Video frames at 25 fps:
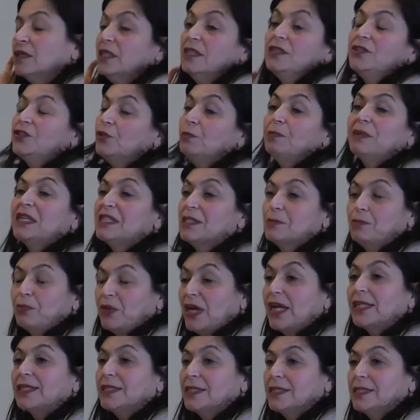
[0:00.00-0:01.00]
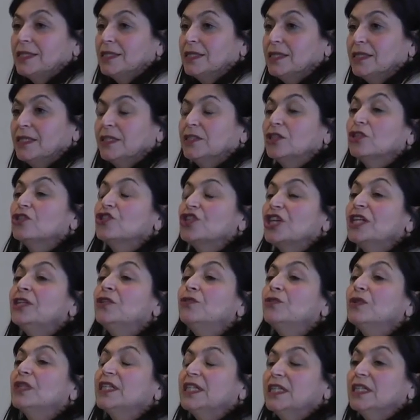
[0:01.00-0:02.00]
into best practices that are
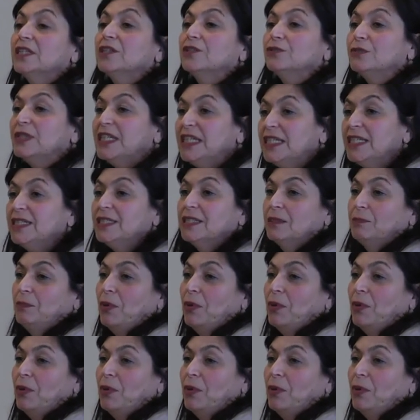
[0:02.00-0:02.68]
generally agreed